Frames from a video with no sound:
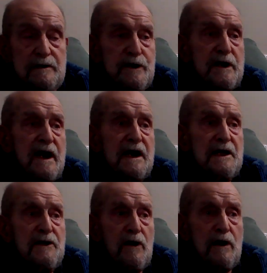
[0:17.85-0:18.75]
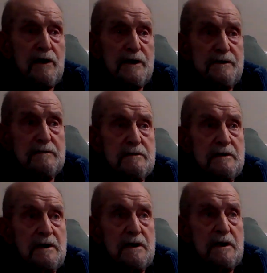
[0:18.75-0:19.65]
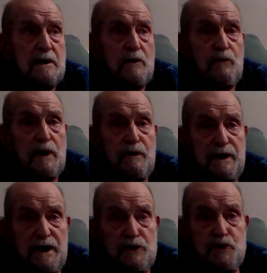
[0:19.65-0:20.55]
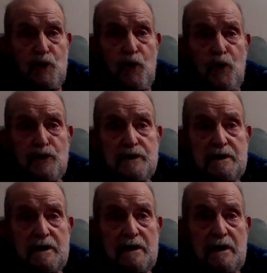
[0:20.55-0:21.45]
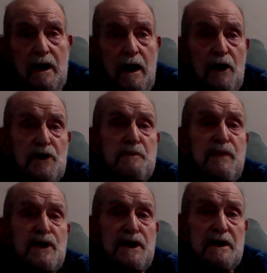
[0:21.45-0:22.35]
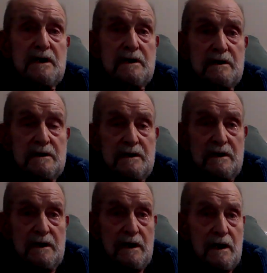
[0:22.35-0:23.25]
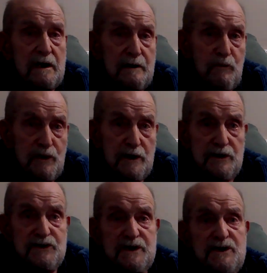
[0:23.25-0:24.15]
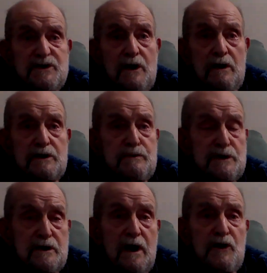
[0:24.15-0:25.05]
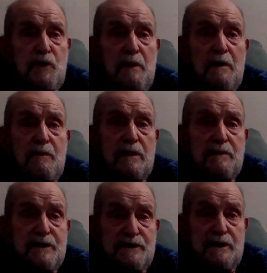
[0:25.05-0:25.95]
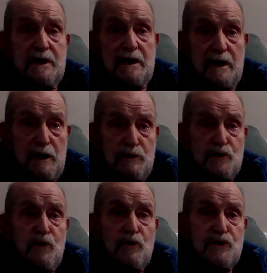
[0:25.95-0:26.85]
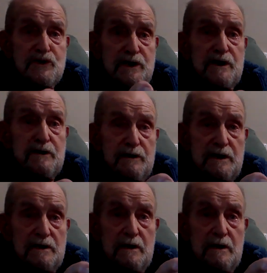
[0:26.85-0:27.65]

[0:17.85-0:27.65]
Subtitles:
Yeah, Ailing Island, where we get taught on a pier, one on the seaside, which I can't remember, because it was all seafit, and